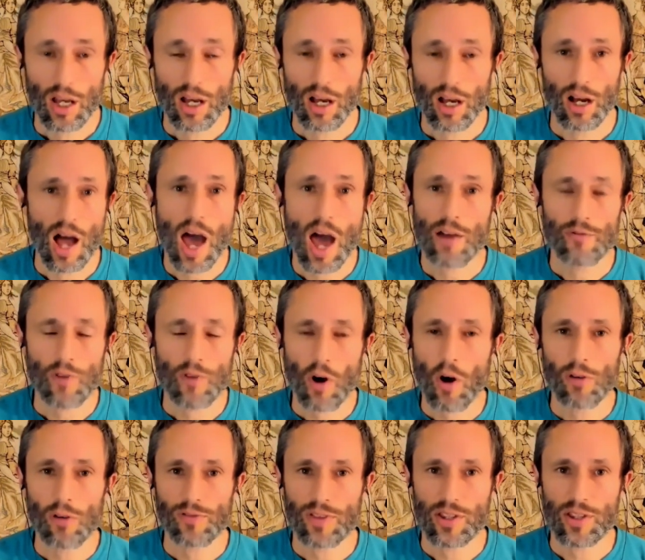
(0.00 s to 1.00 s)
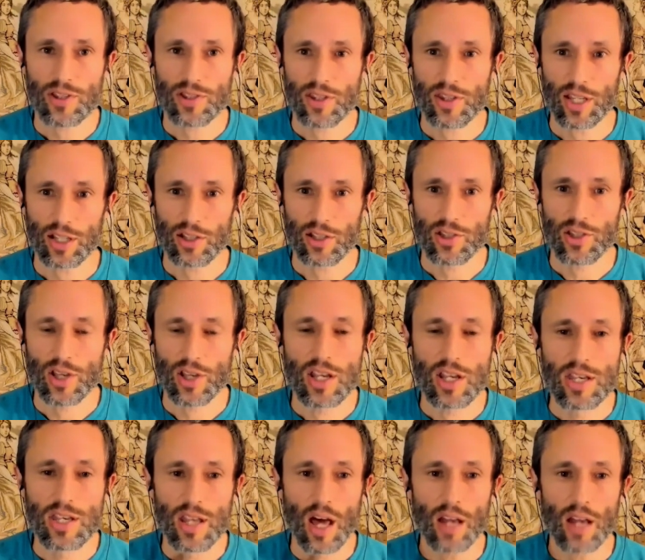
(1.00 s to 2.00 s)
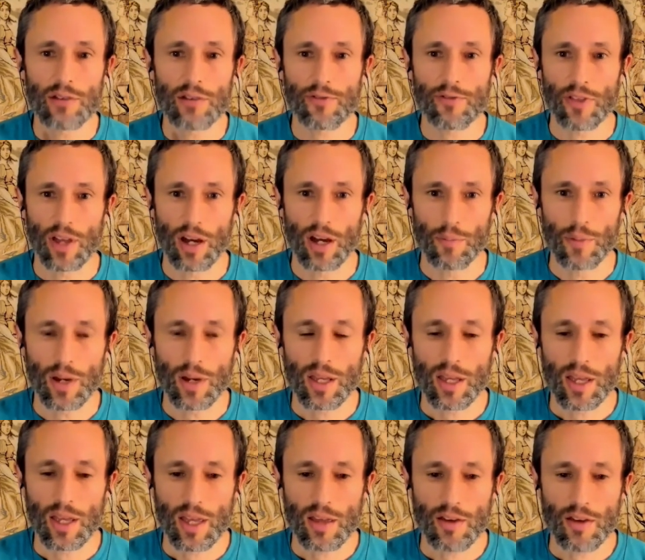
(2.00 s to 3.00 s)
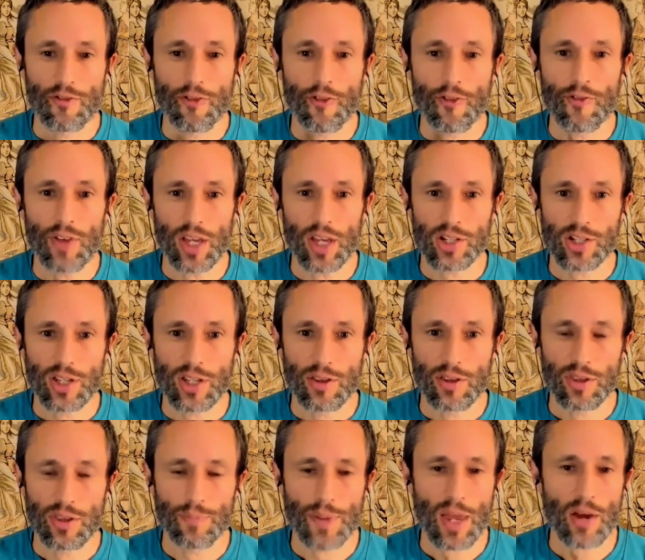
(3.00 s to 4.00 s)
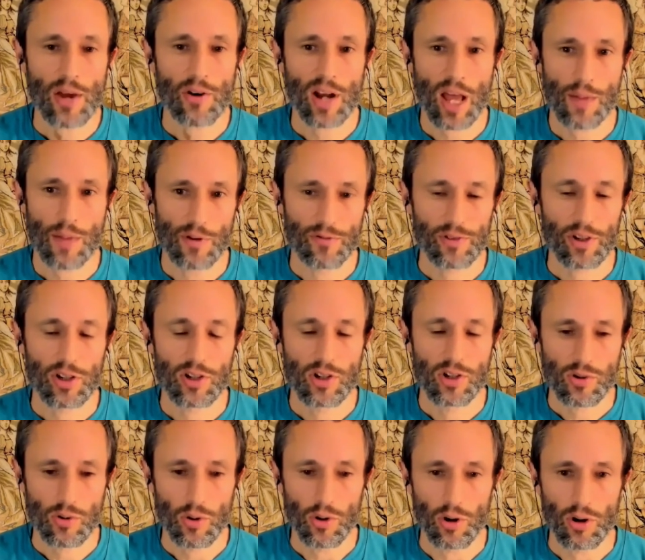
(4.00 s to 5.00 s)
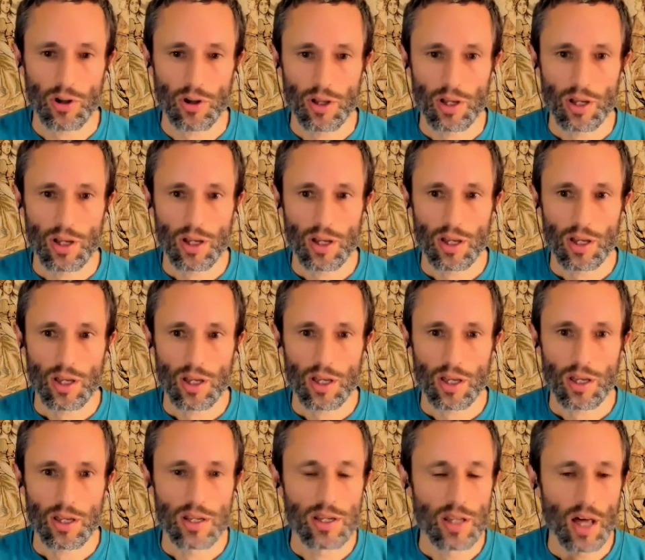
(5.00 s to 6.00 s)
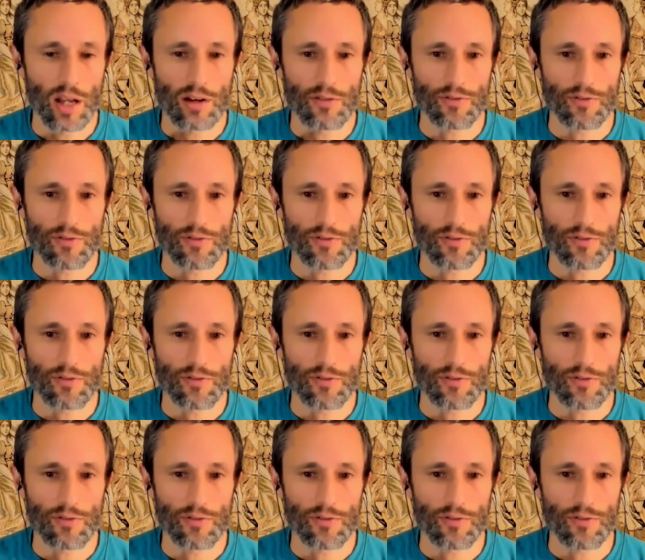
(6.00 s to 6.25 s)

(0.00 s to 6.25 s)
uh, out of all of these things, none of them fit the paradigm of control. None of